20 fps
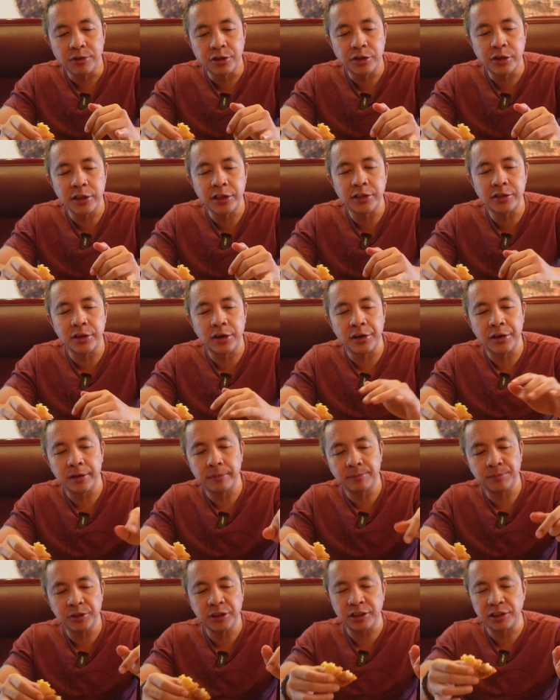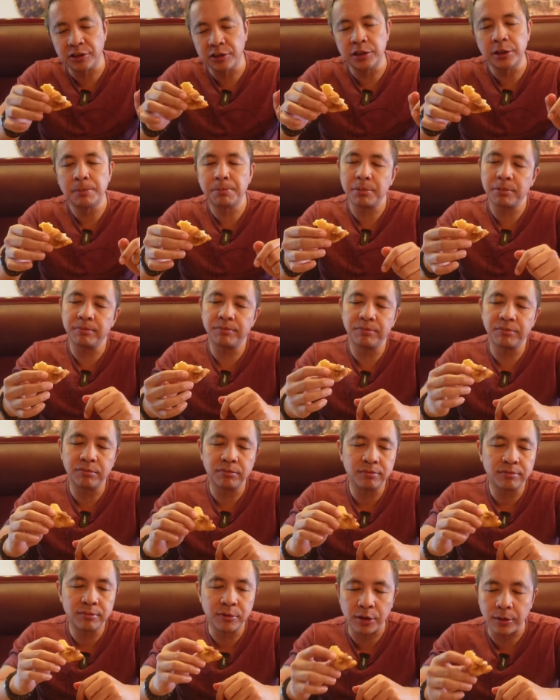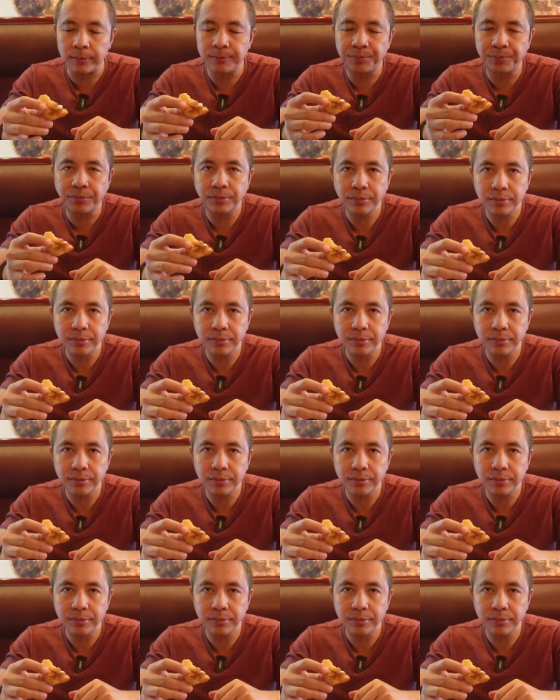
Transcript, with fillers: Cheese on it. Just dip. You gotta mix it